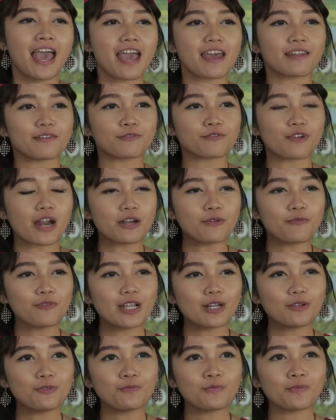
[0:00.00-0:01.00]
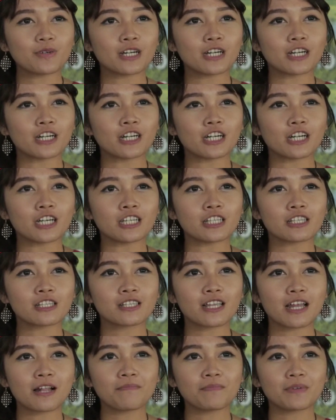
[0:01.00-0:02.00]
And Ranu Welum
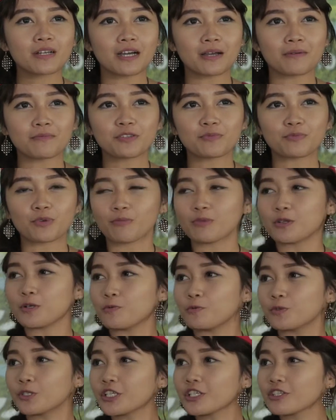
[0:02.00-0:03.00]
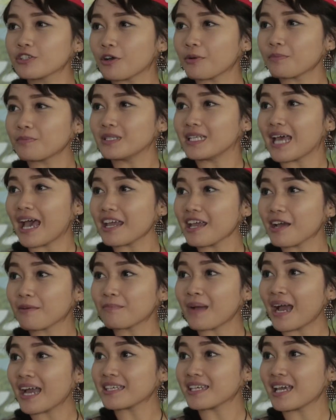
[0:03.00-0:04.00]
itself comes from the word of Dayak
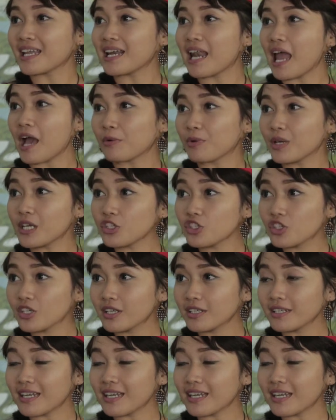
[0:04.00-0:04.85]
Manyan language,